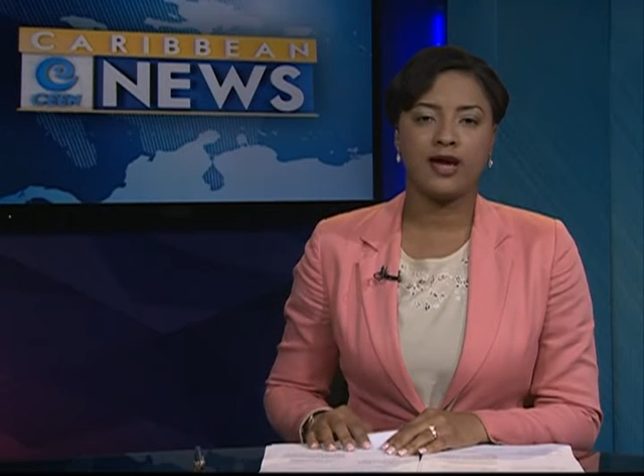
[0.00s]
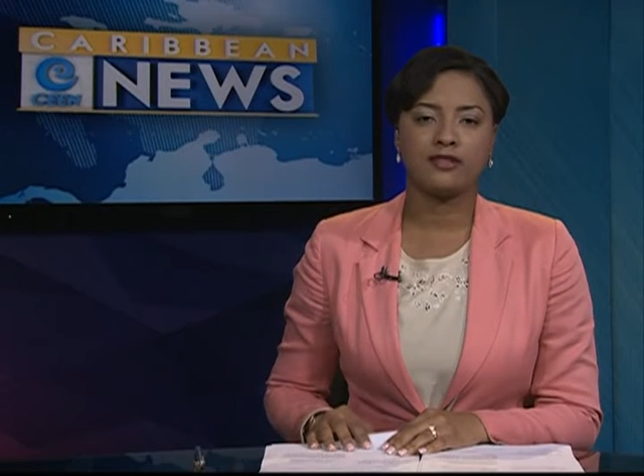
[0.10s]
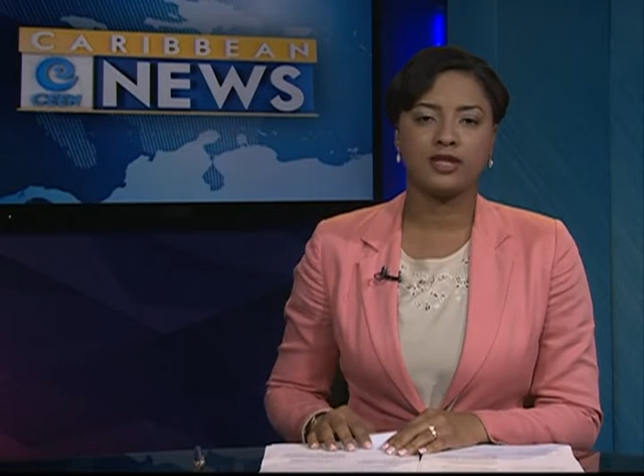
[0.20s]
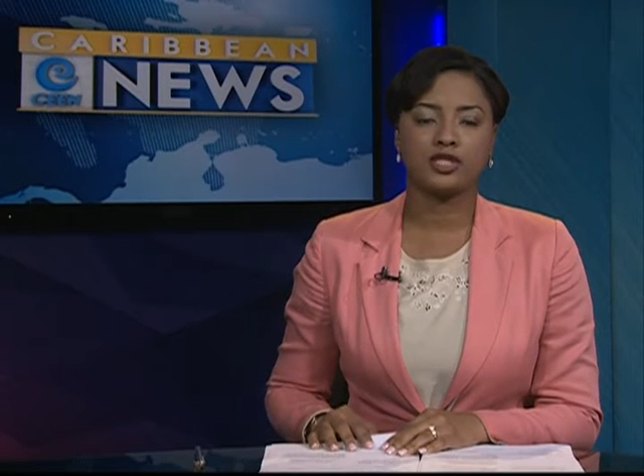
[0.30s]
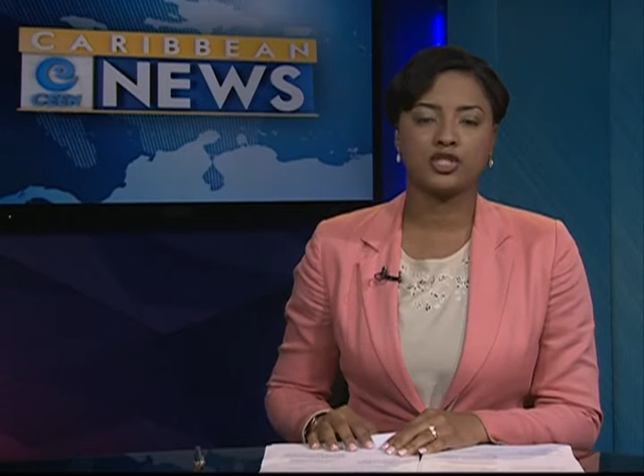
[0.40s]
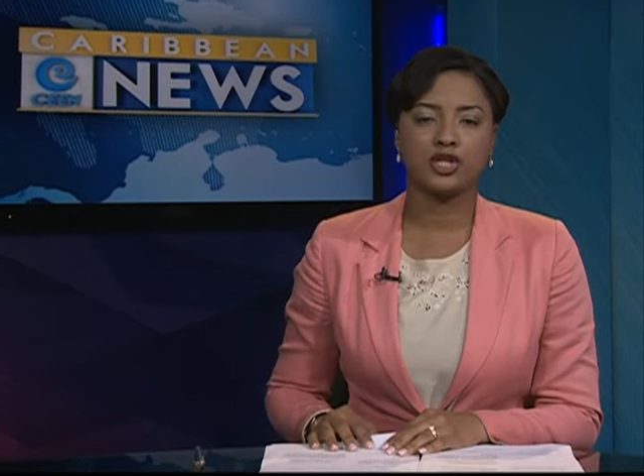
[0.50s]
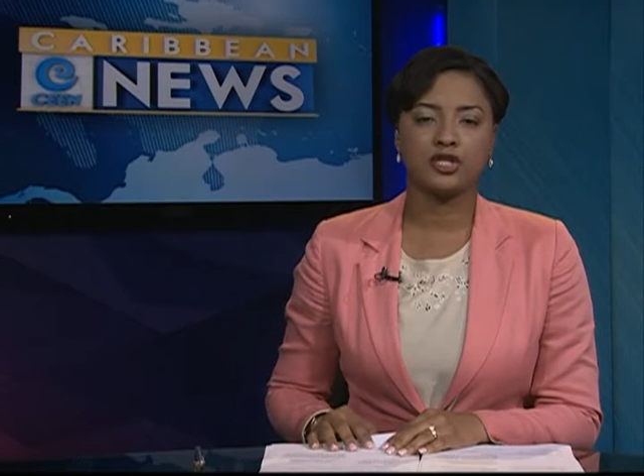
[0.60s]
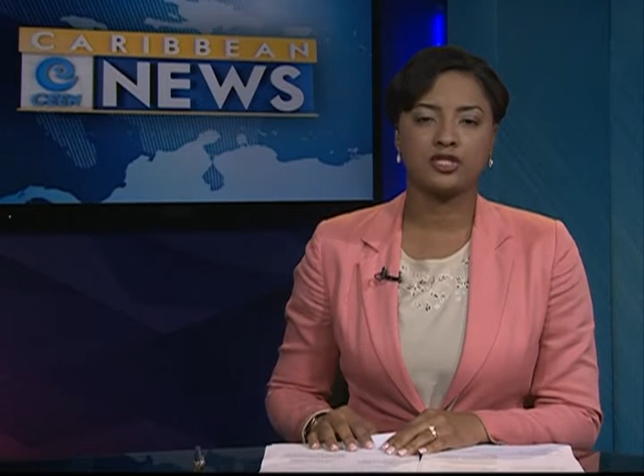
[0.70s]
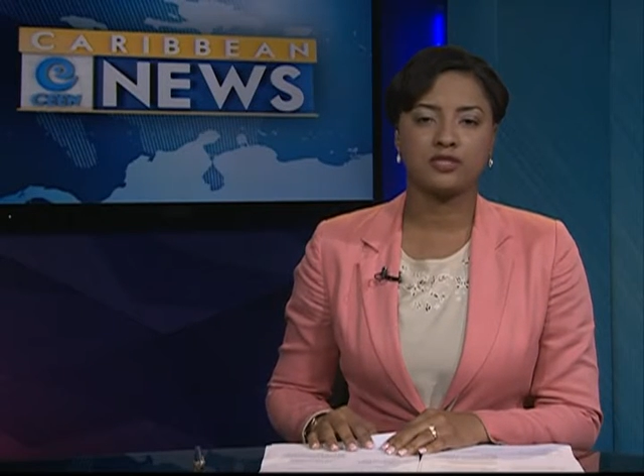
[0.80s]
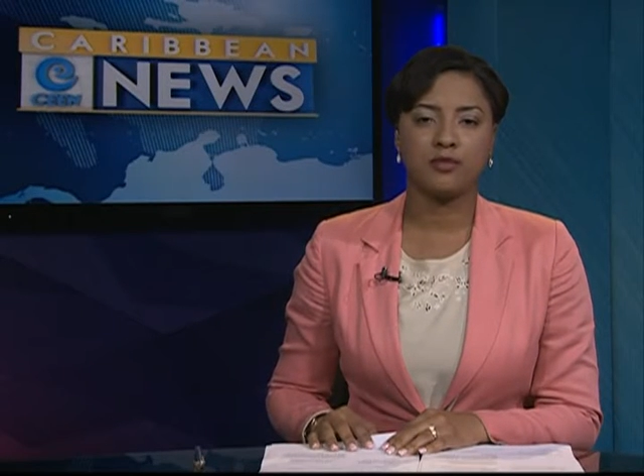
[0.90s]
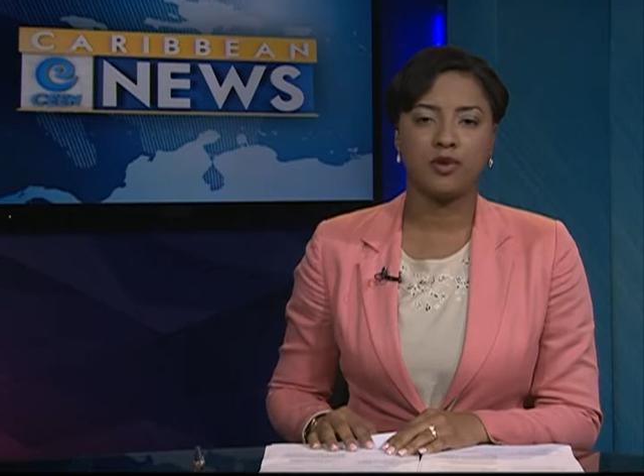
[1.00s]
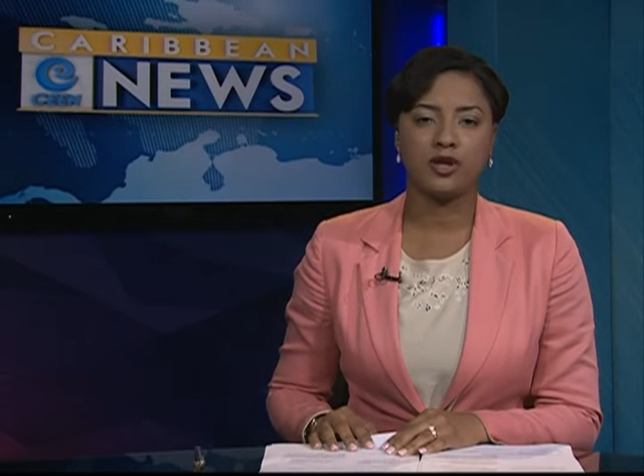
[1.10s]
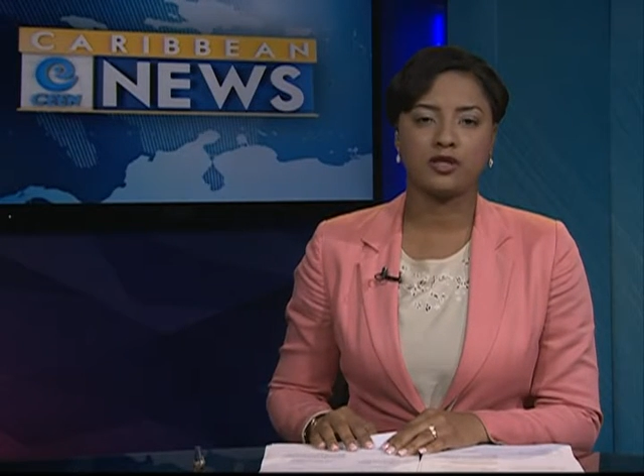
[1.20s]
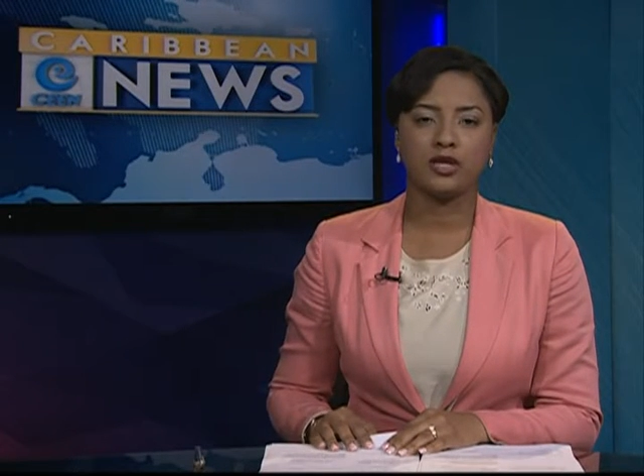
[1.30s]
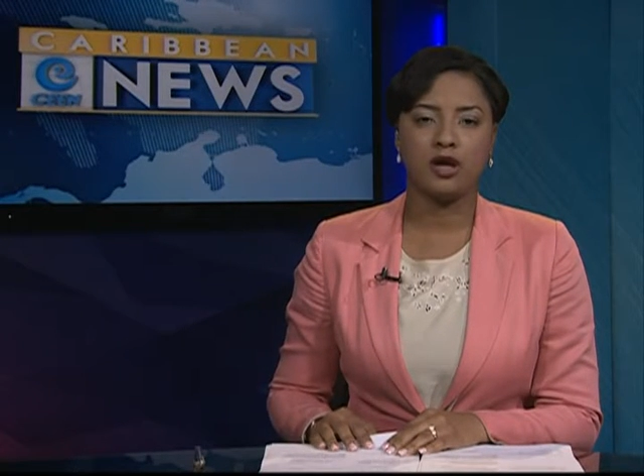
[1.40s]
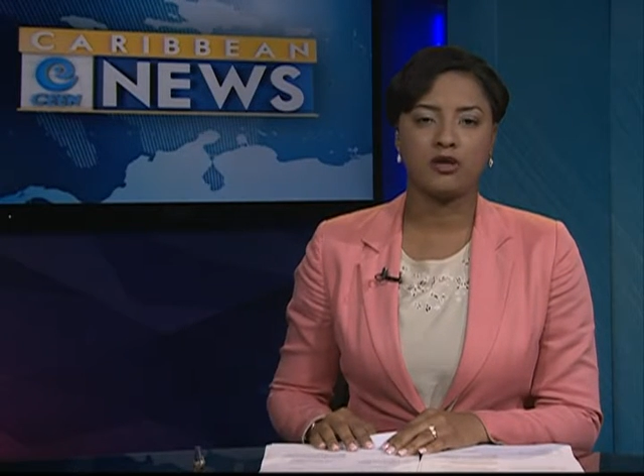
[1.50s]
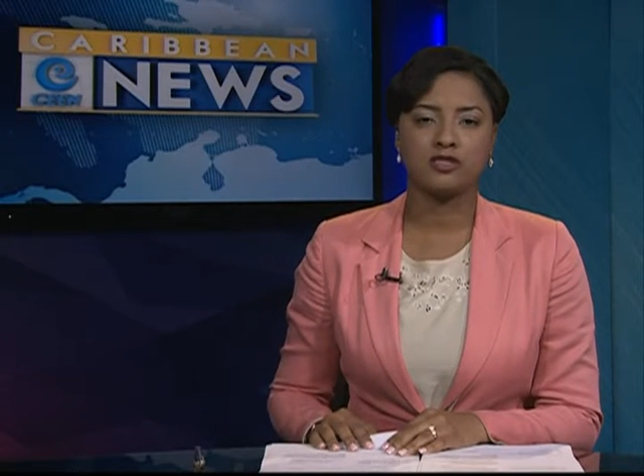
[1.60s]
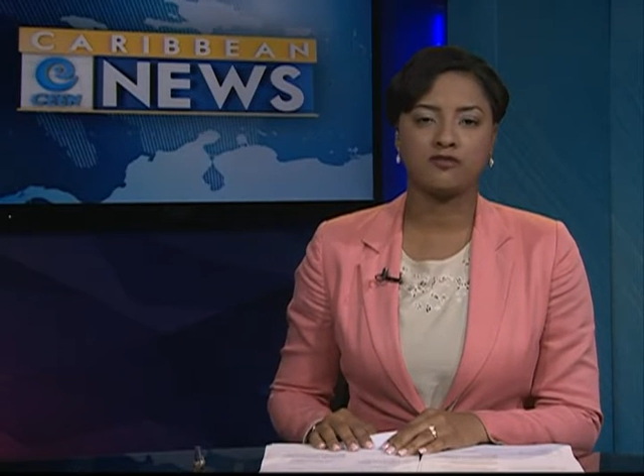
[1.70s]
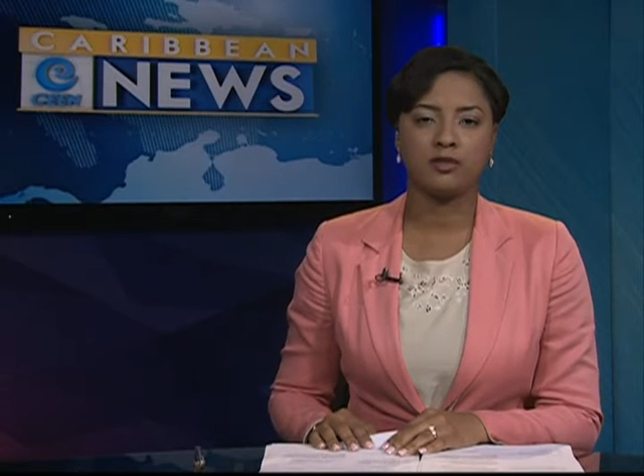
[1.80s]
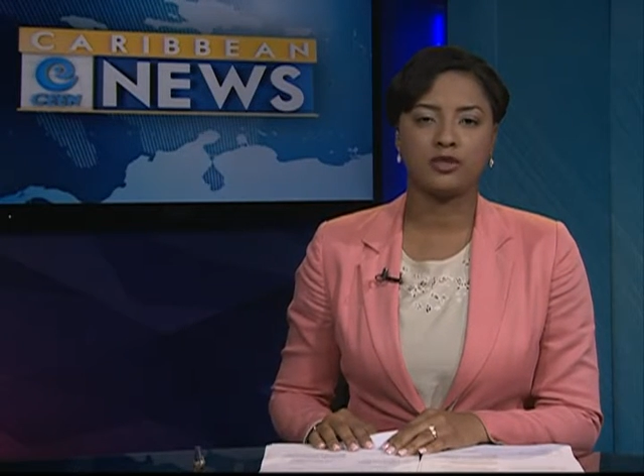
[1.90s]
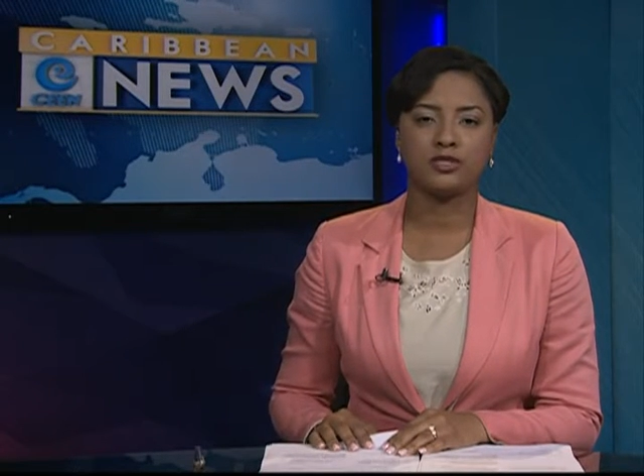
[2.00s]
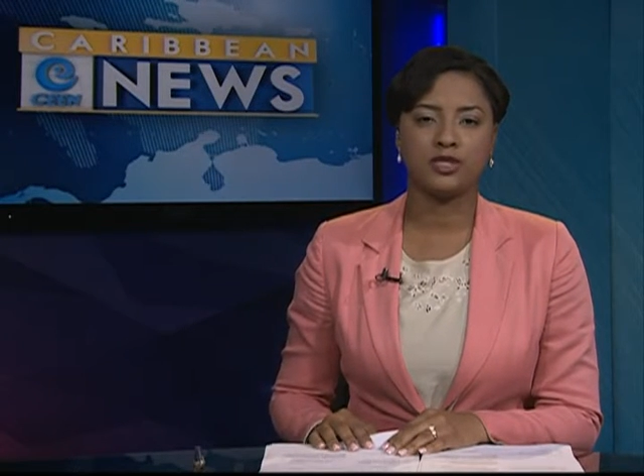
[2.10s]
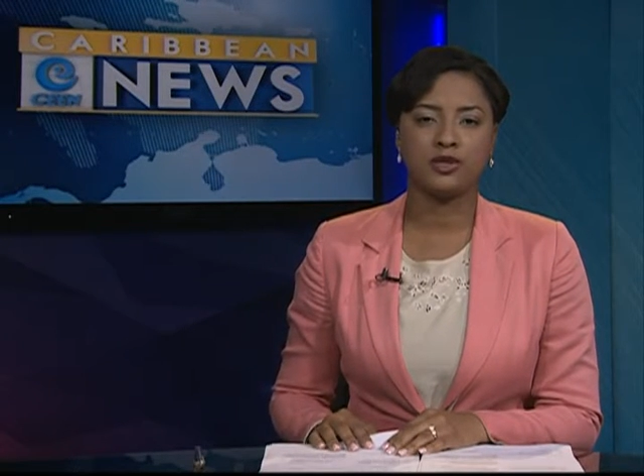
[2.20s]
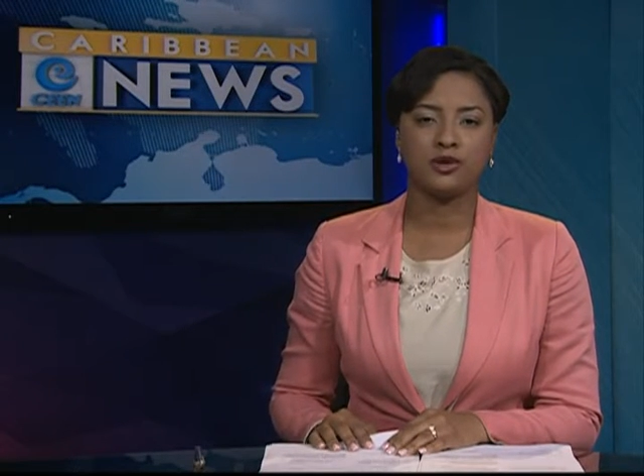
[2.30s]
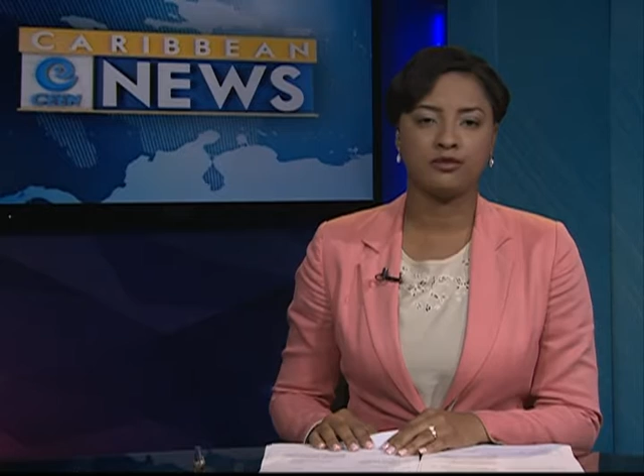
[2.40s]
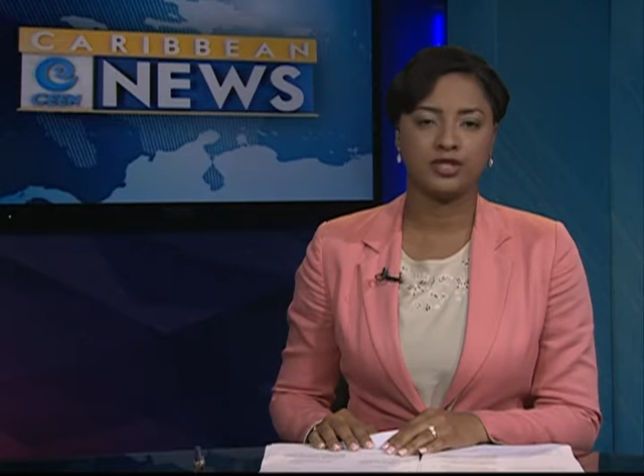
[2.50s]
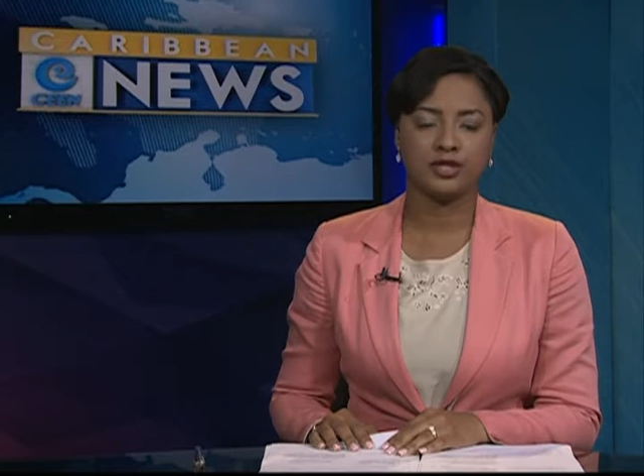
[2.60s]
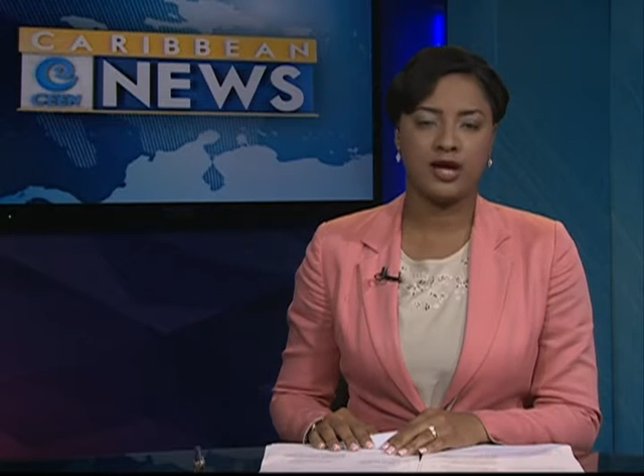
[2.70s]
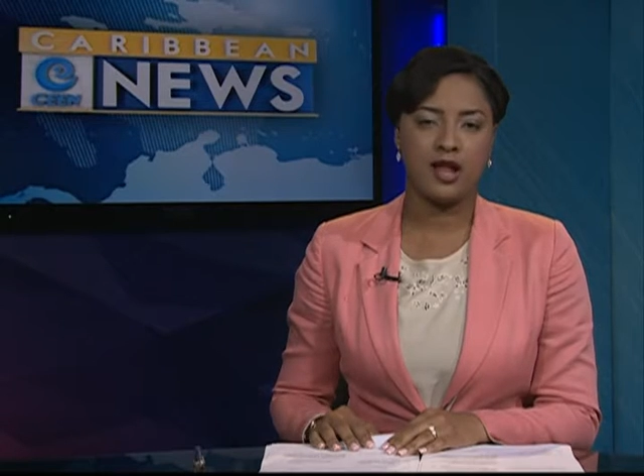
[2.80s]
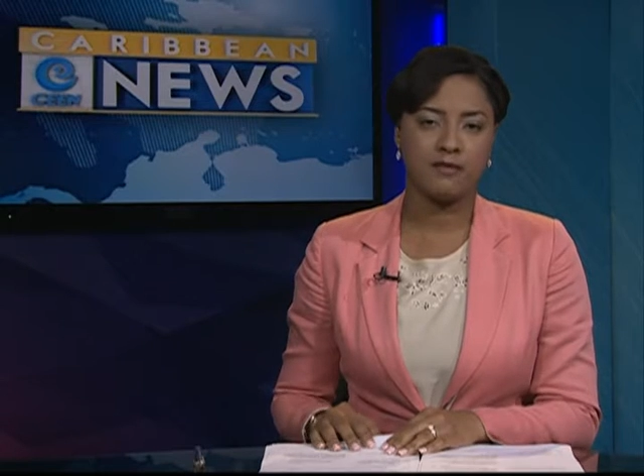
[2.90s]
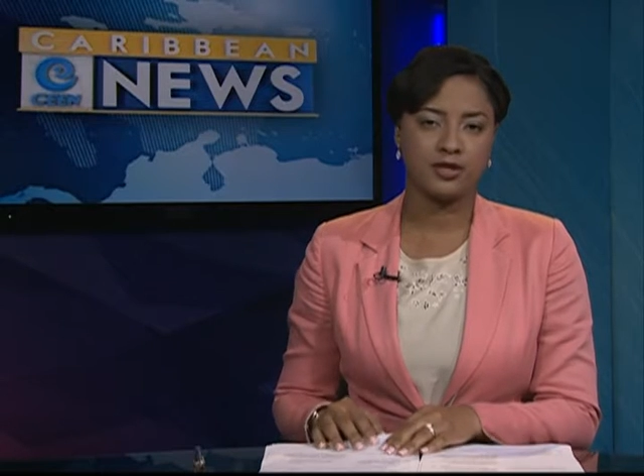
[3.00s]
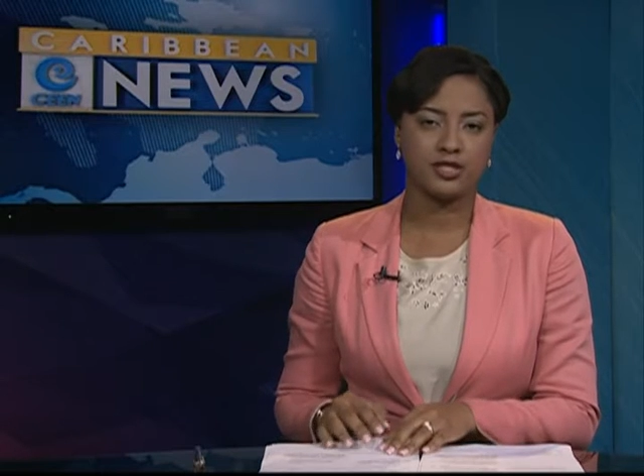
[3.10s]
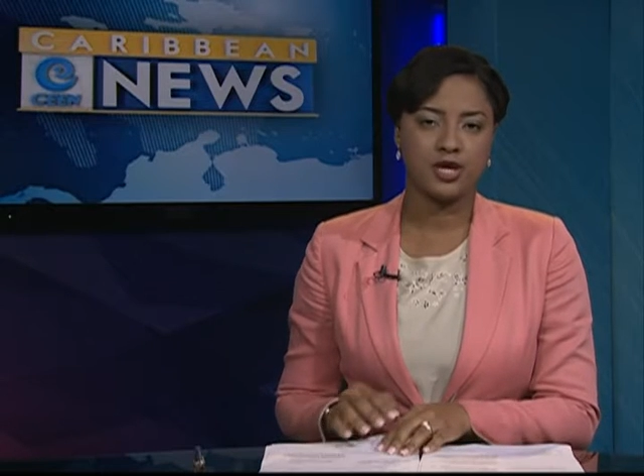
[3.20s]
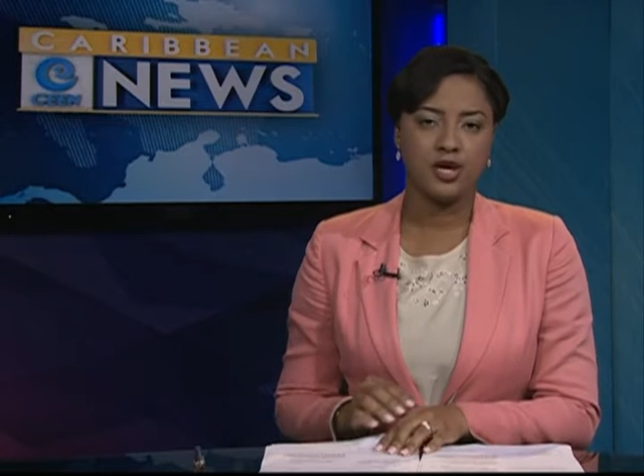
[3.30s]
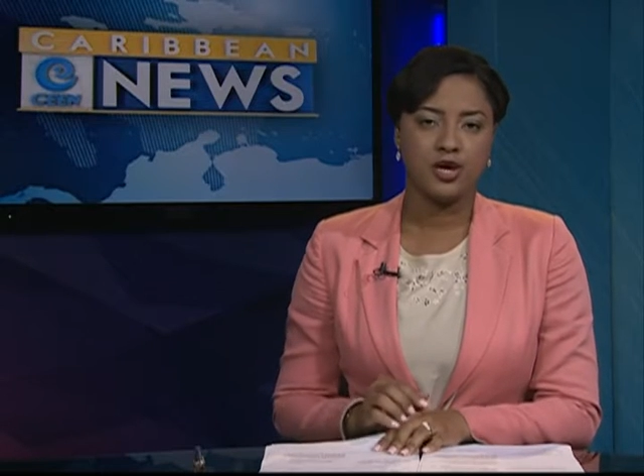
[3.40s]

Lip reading: Catholic Church is mourning the loss of Monsignor Richard Albert,